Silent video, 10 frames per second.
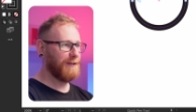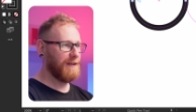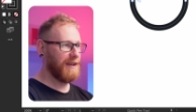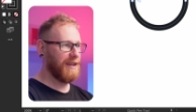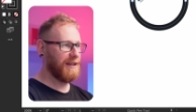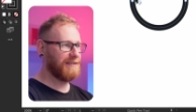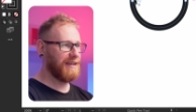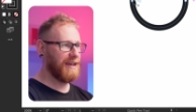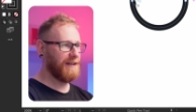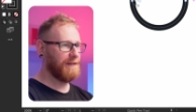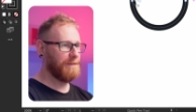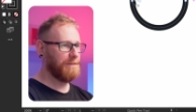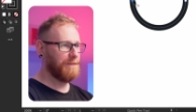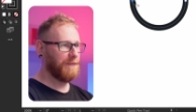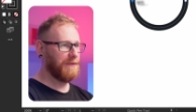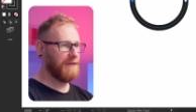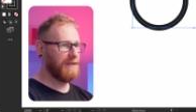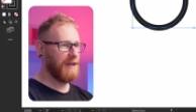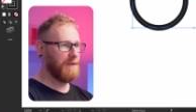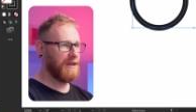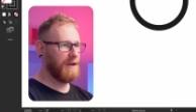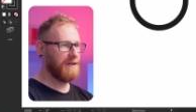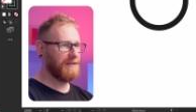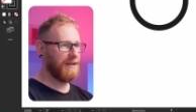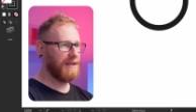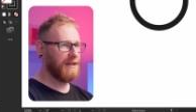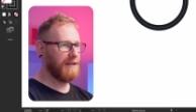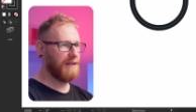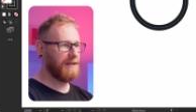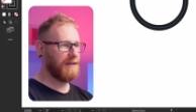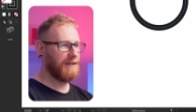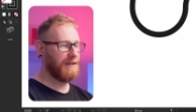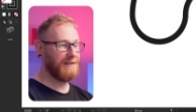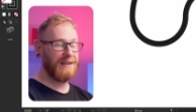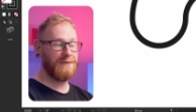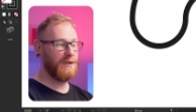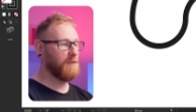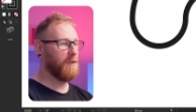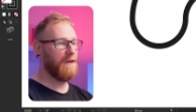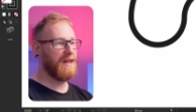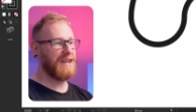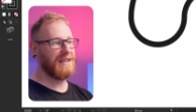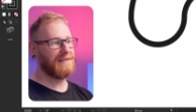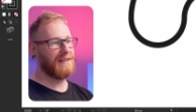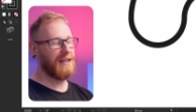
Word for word: a little tail. And there we go. It's like a little, uh, I don't even know what that is.